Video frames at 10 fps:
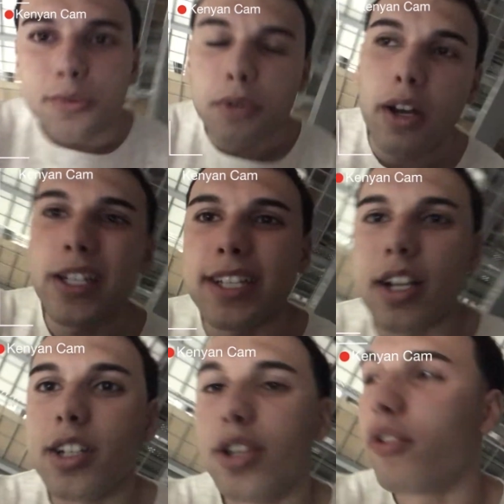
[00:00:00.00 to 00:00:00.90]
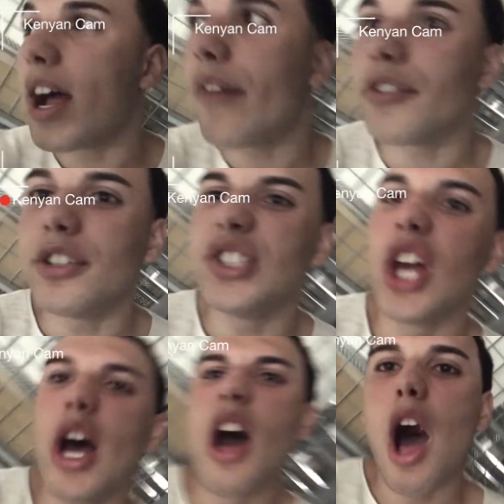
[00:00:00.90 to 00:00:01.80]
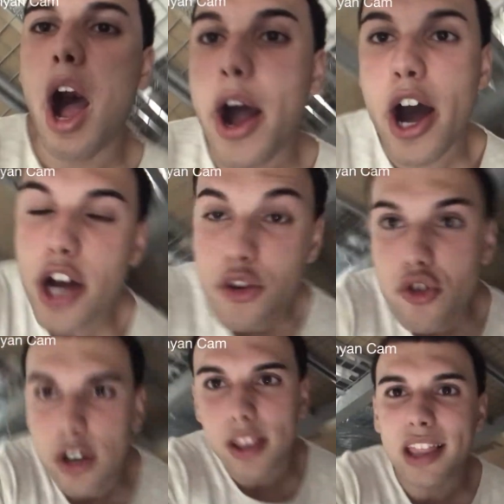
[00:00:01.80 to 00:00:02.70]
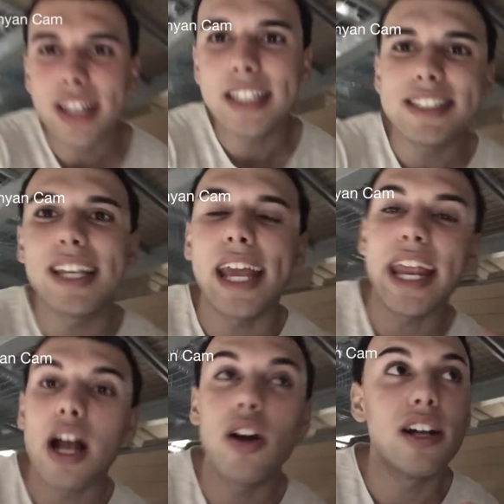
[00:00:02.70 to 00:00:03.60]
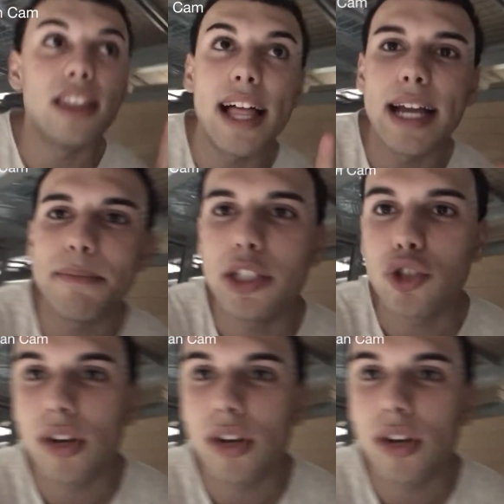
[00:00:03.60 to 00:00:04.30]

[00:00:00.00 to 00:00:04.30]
a spot under the rafters. A hundred likes and I'll climb these